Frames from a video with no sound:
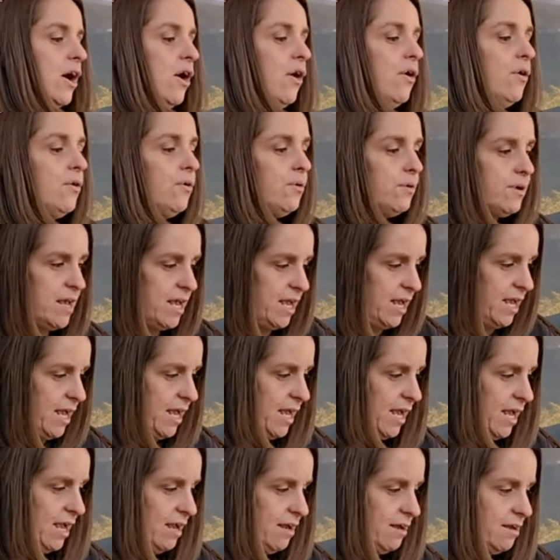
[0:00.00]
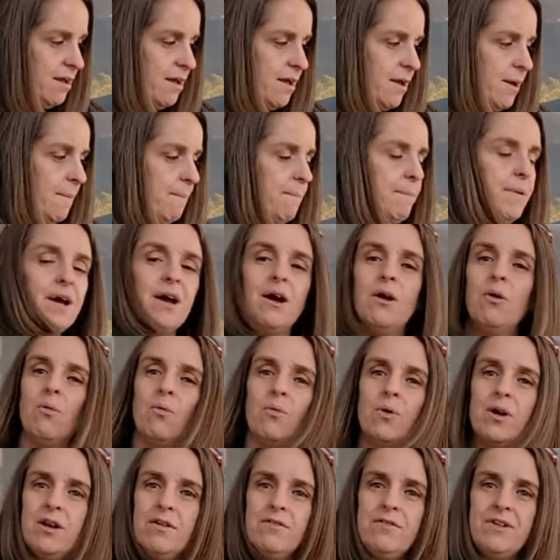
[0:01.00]
Okay. But
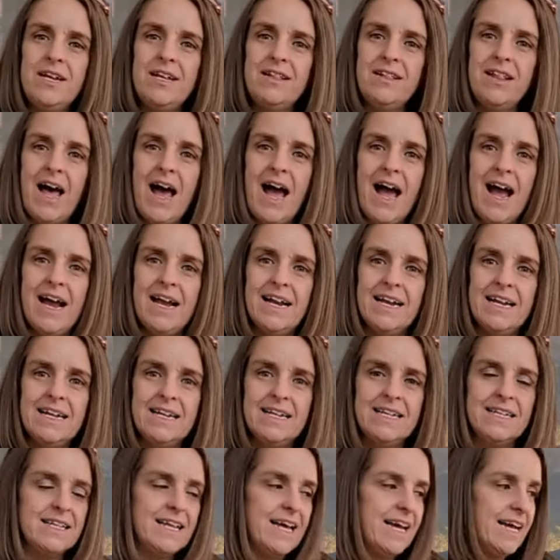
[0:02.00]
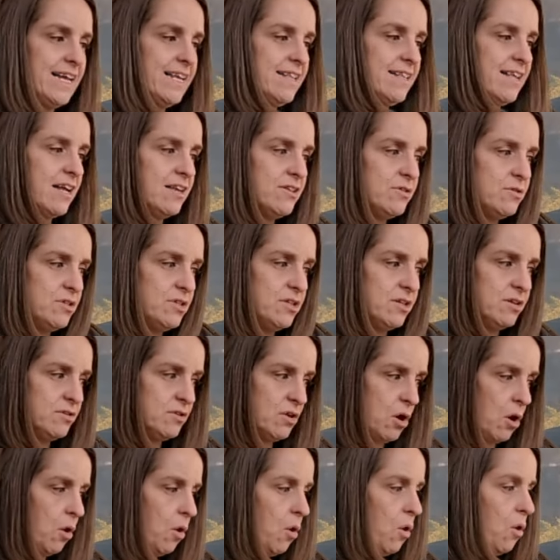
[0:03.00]
what if he lied? And that's the
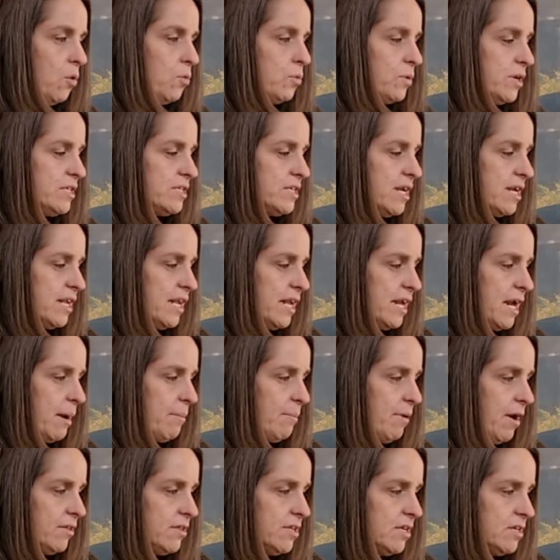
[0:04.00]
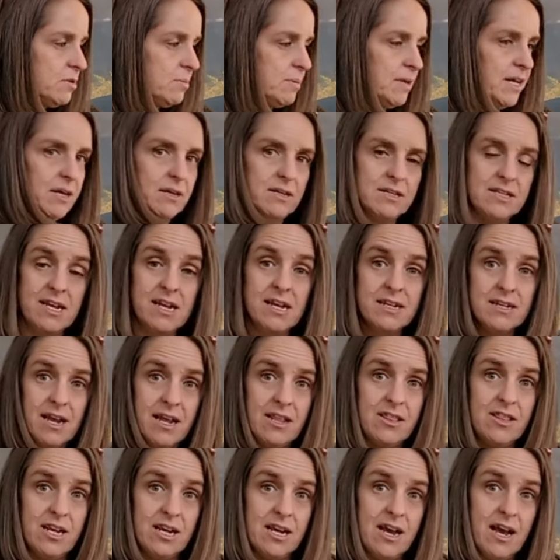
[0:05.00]
whole reason that I bought this plant, is because
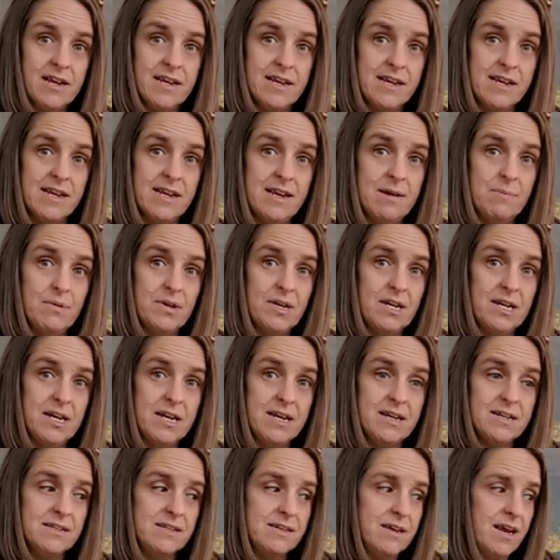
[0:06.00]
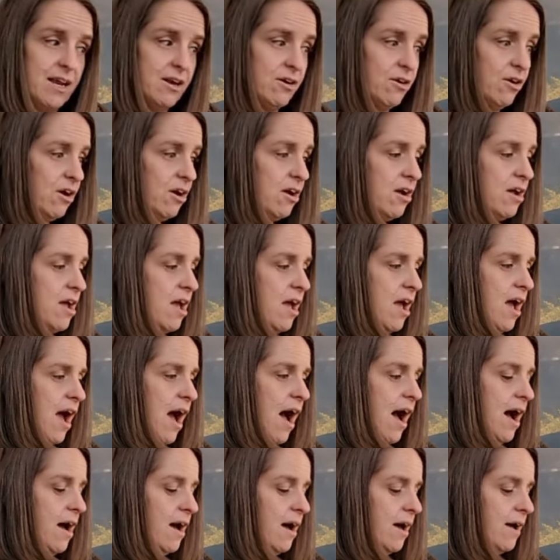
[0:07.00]
I think I can keep it in a container.
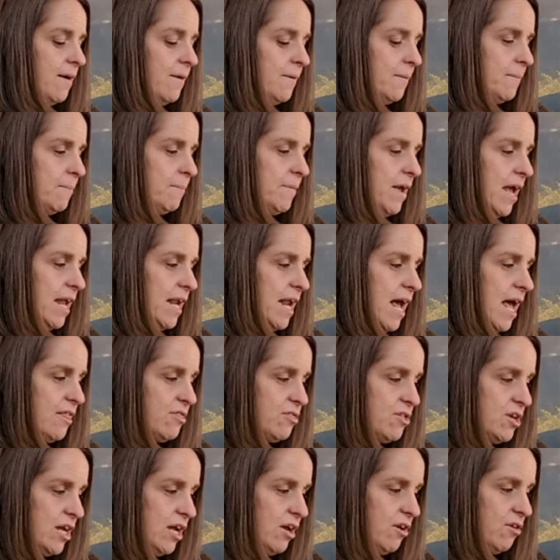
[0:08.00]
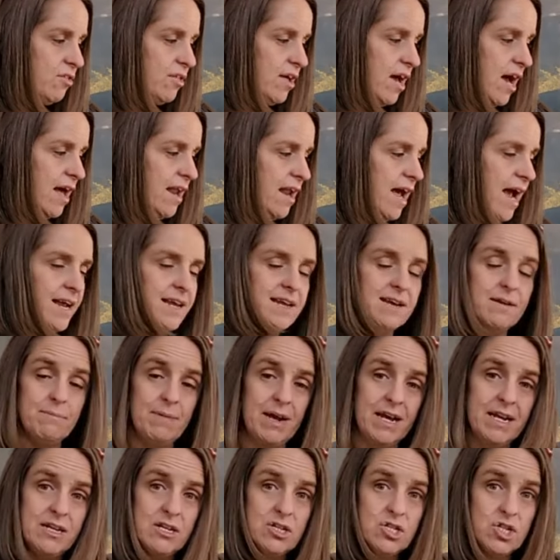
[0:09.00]
And I think that I can
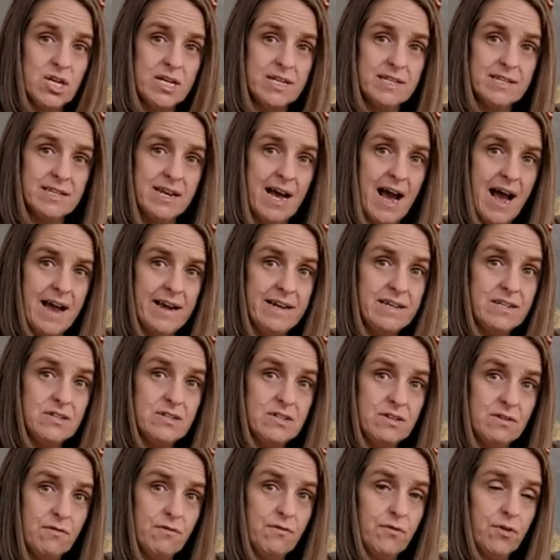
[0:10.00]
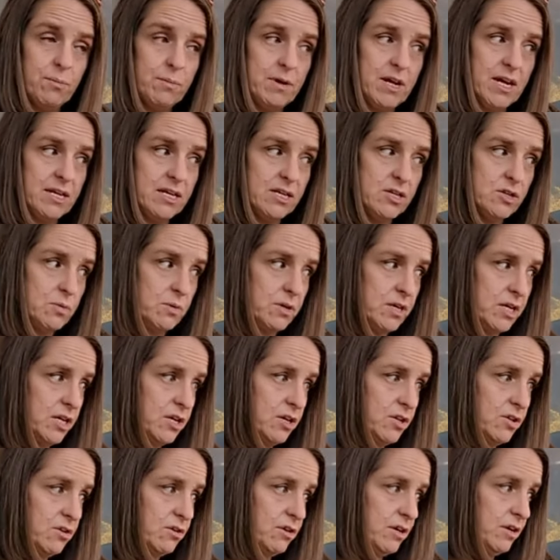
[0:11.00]
manage its size from getting 20
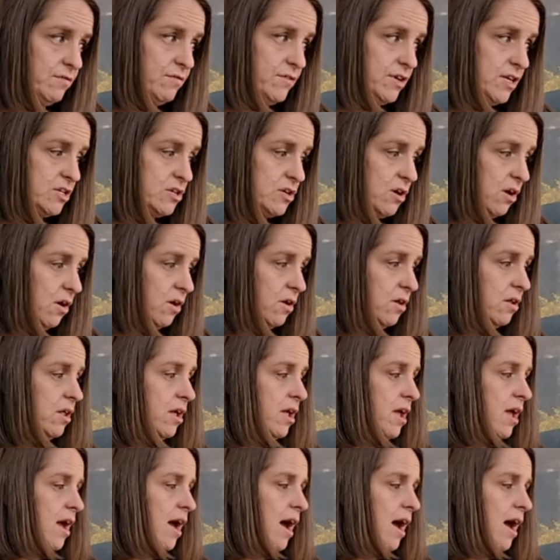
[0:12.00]
to 30 feet tall.